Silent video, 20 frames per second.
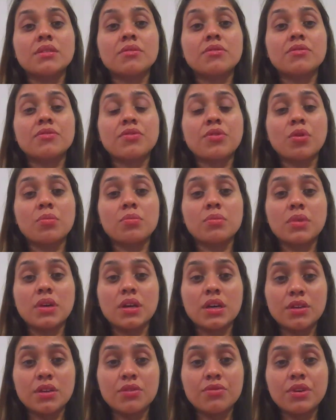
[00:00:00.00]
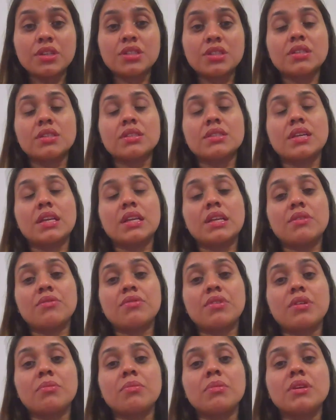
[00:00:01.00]
from infections and
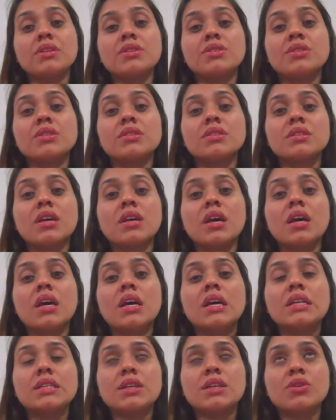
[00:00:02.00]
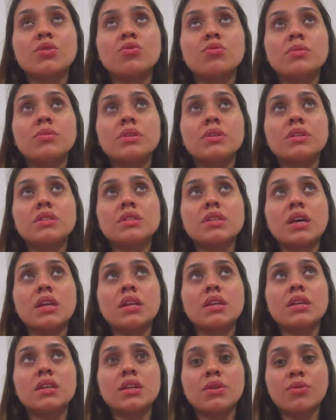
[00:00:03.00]
inflammations, tumors, and
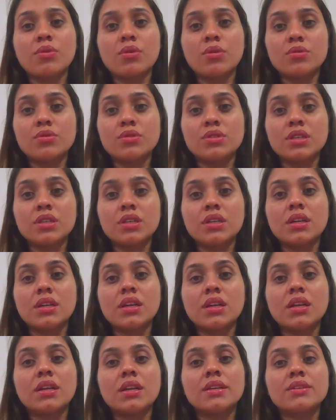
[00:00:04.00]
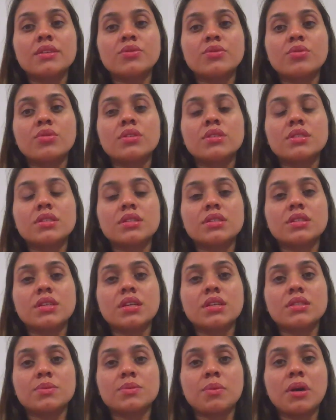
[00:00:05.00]
neurological disorders such as
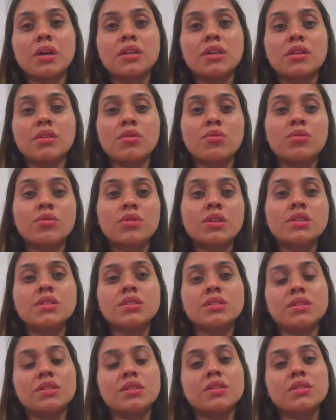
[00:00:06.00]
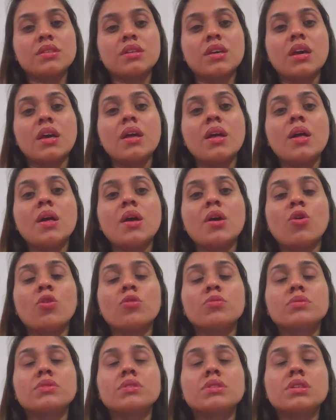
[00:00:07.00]
spinal cord injuries.
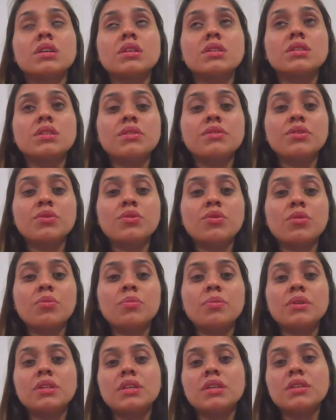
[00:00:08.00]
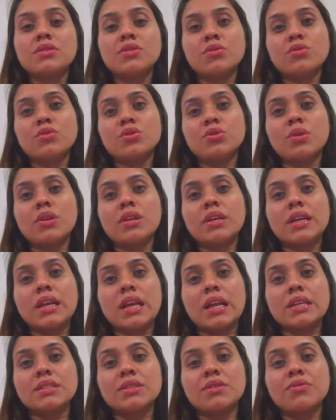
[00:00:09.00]
Obstructive uropathy is usually
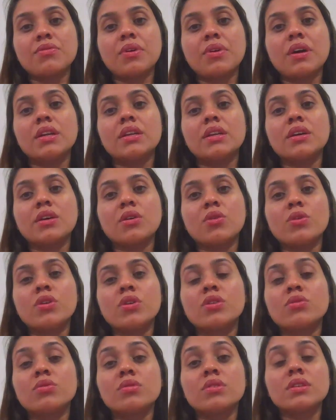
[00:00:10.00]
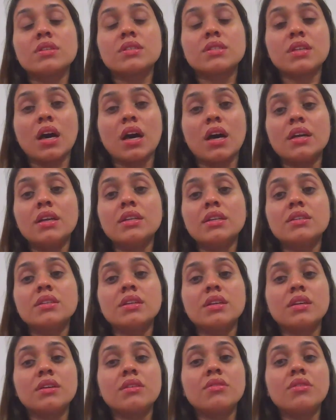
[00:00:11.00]
classified according to the site,
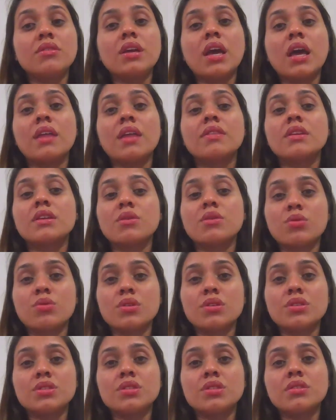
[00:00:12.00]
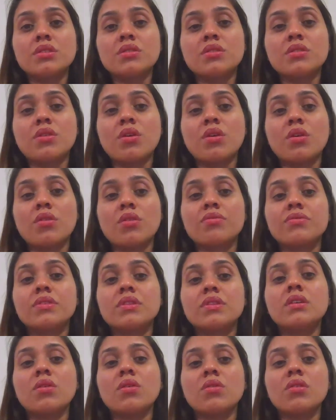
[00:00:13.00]
degree, and the duration of the
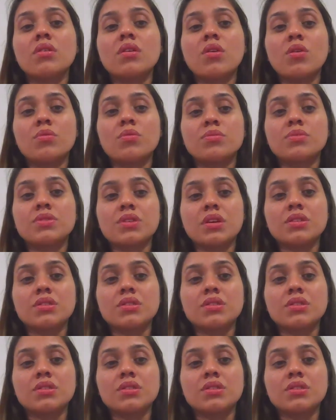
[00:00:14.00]
obstruction.